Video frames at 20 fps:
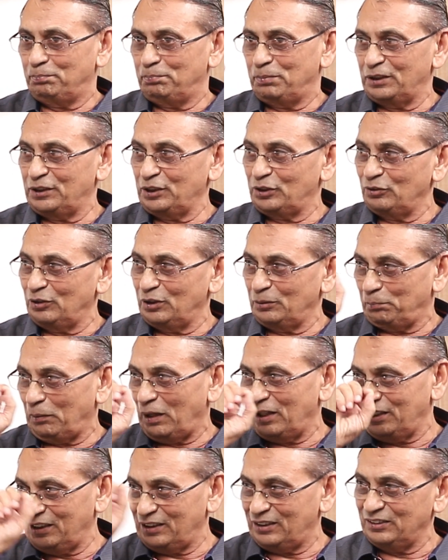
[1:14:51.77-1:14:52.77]
particular
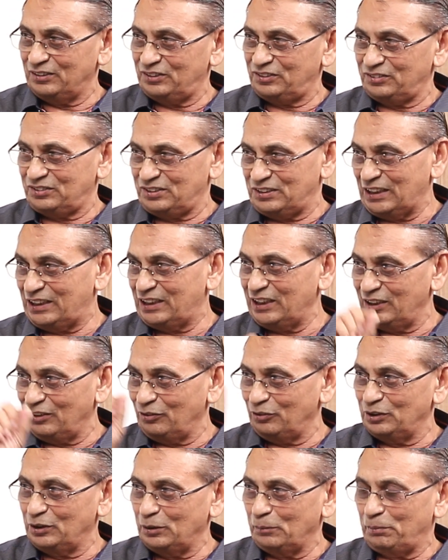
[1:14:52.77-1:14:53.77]
particles sticking
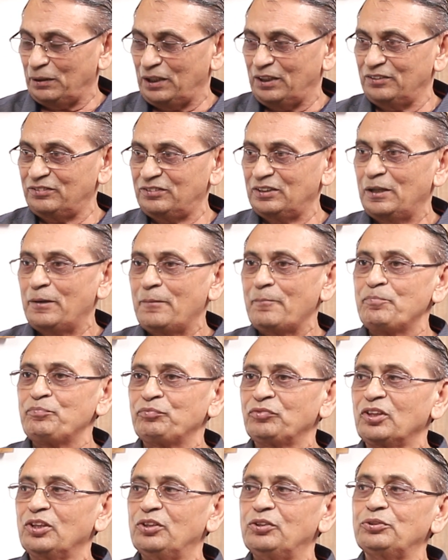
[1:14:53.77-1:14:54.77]
on the face,
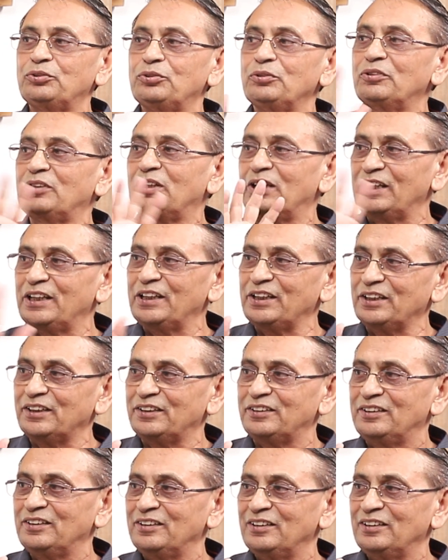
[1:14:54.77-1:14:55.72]
you should clean it.